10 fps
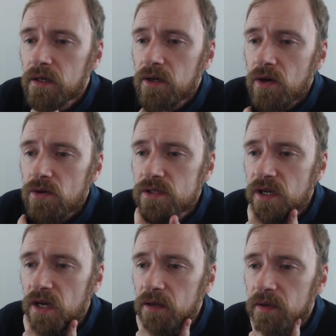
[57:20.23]

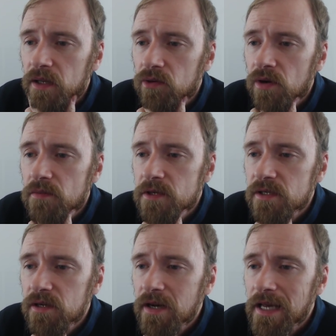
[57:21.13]
Hossam, hello Robin. Is
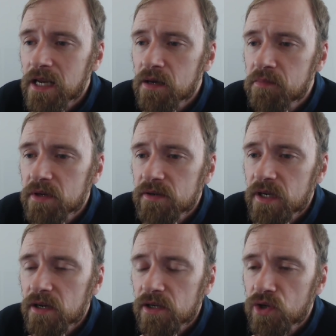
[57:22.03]
there any
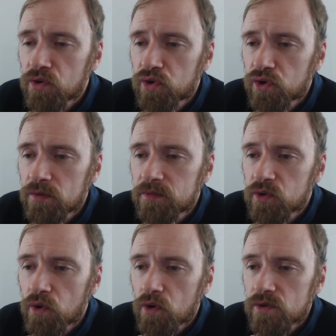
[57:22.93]
ability on YouTube
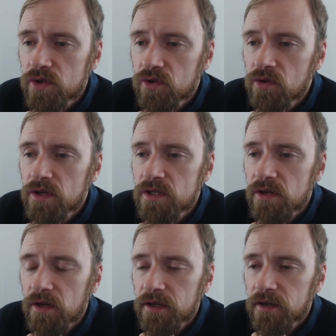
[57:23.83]
to host students
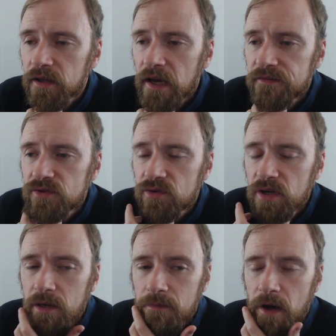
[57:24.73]
on your live
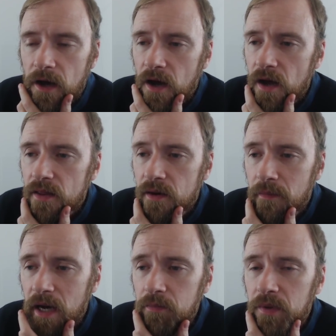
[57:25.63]
stream? There
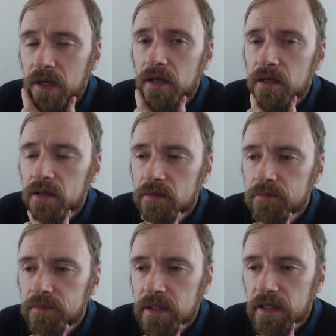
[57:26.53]
might be,
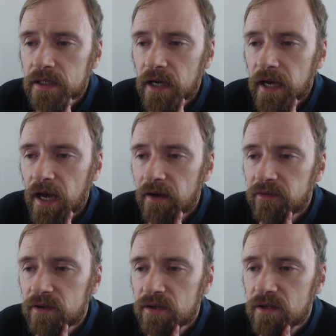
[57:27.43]
but I
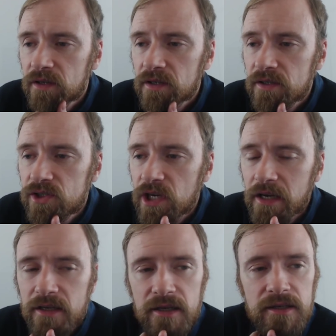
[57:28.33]
haven't
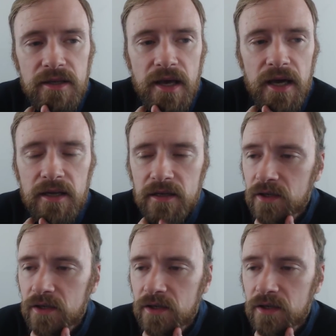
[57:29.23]
checked into that.